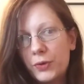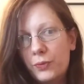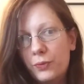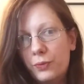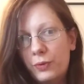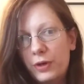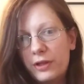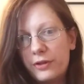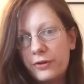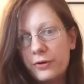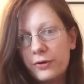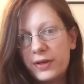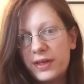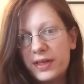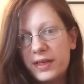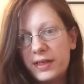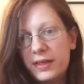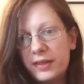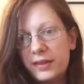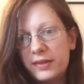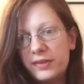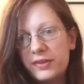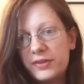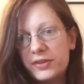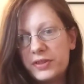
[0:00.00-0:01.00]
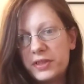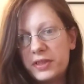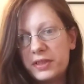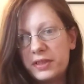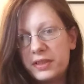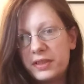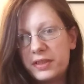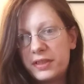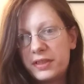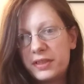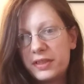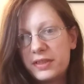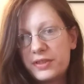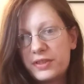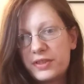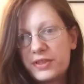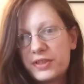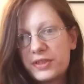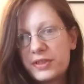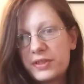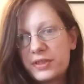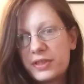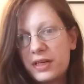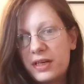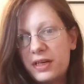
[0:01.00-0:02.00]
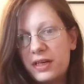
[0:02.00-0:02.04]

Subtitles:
whether it is against